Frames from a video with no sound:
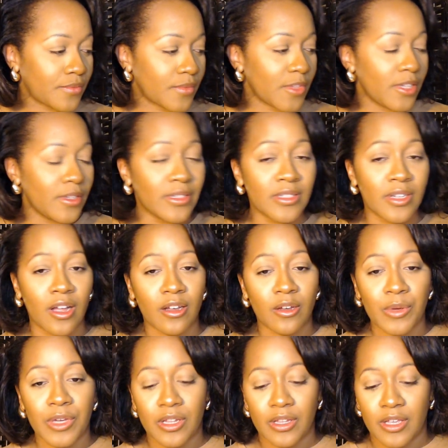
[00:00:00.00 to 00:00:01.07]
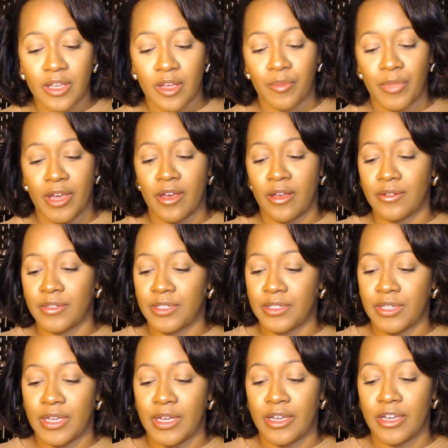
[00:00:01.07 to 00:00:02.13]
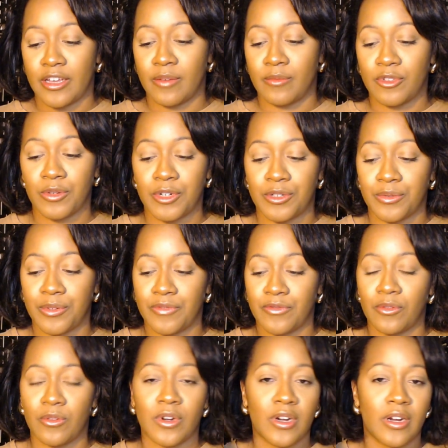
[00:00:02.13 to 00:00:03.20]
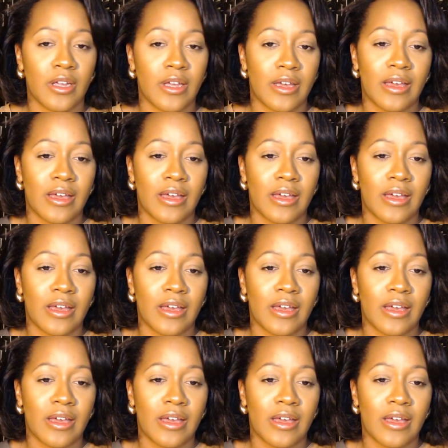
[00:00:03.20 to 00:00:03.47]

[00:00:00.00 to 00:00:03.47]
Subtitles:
let's talk quickly about 2024.